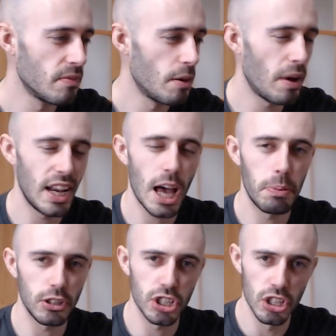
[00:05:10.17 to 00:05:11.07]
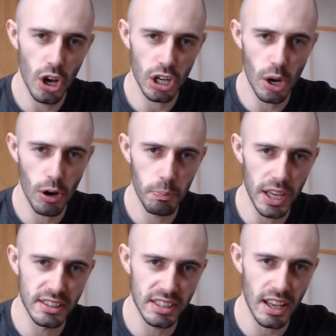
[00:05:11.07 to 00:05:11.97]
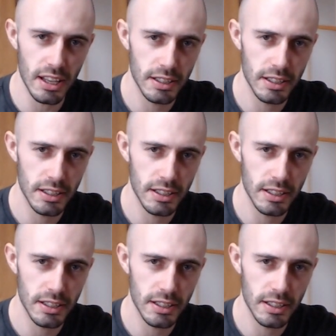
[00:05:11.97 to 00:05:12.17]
Pineapple should not go on pizza.